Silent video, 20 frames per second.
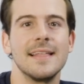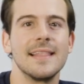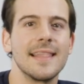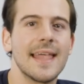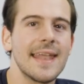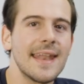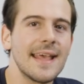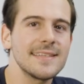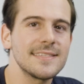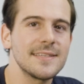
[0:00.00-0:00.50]

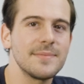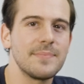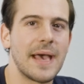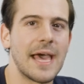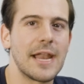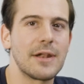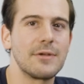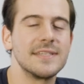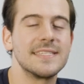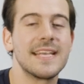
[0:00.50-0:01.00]
Lead acid
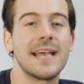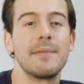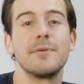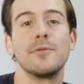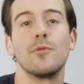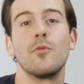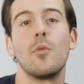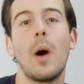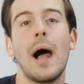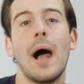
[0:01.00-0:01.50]
batteries have
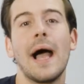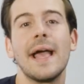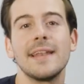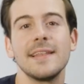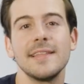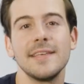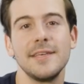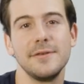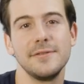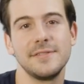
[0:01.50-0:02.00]
been
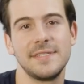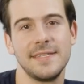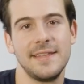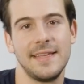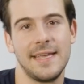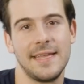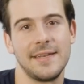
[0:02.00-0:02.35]
widely used in the